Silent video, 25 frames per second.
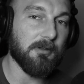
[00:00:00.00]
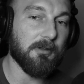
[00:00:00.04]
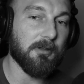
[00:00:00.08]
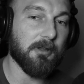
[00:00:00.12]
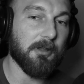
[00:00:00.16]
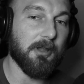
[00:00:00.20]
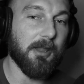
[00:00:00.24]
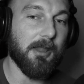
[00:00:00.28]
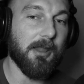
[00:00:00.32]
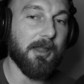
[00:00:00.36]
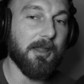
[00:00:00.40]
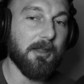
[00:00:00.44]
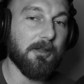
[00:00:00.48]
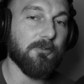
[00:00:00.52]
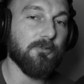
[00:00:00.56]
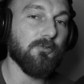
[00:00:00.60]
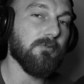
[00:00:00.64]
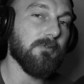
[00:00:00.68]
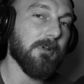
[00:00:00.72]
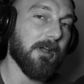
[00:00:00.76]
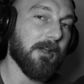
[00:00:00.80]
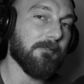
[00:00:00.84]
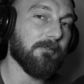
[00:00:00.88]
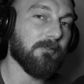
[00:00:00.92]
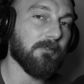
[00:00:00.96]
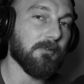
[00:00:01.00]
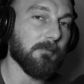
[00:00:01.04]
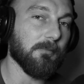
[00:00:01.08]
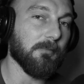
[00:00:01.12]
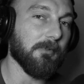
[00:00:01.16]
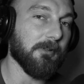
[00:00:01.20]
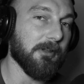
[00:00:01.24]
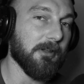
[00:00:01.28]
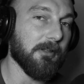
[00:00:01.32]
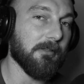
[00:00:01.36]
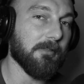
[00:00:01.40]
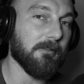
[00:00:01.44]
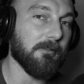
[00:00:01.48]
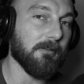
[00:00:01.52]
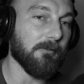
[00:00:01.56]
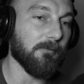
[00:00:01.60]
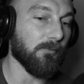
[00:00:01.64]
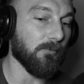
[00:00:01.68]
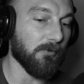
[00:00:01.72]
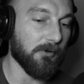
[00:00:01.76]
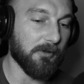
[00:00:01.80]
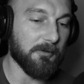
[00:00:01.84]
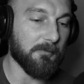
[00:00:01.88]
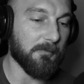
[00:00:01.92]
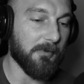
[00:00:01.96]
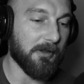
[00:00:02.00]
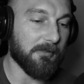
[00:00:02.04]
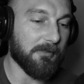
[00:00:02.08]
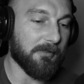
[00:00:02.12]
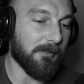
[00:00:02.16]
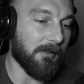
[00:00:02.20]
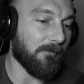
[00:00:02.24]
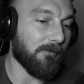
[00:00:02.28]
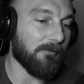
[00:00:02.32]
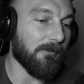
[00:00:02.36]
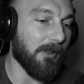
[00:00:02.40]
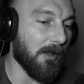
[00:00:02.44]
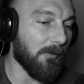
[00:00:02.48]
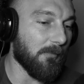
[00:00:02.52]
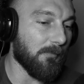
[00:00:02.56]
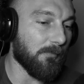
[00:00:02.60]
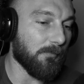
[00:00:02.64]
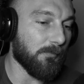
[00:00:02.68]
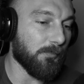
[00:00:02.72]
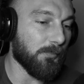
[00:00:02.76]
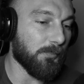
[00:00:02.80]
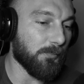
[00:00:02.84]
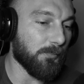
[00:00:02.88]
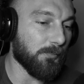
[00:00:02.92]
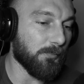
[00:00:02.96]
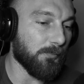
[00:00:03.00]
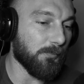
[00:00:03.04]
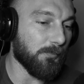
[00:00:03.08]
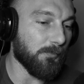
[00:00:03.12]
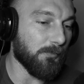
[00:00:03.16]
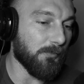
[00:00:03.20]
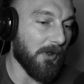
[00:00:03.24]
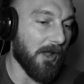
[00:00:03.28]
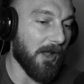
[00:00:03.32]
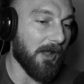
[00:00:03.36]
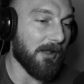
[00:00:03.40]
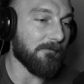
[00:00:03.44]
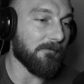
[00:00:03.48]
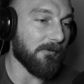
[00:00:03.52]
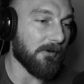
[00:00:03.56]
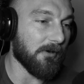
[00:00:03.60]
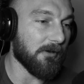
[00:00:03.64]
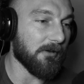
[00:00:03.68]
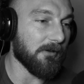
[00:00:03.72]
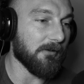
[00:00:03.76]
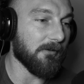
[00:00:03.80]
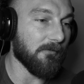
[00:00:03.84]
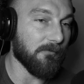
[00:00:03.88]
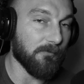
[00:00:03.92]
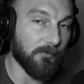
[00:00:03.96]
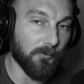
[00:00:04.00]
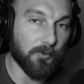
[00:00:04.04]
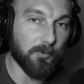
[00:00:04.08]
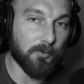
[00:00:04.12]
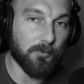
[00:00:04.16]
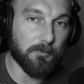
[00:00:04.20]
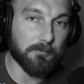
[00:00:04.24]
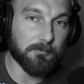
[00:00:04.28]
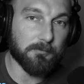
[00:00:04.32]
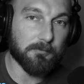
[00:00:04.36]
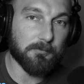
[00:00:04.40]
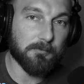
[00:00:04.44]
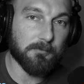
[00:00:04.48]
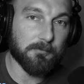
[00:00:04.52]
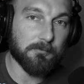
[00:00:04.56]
and you have some length to really make that step not very difficult,